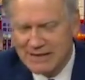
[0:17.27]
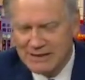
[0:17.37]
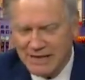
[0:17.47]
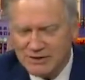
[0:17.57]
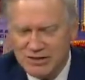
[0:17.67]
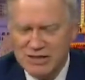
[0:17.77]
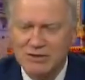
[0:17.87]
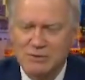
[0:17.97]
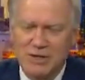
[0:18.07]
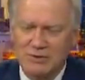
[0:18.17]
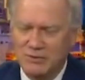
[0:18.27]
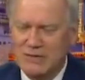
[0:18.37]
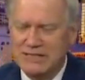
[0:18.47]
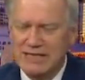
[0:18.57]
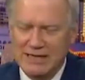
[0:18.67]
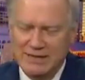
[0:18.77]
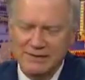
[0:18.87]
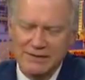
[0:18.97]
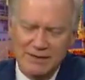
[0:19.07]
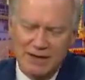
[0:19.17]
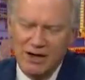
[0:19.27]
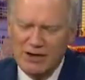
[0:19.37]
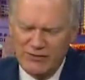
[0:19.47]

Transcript: Dutch single malt whiskey, only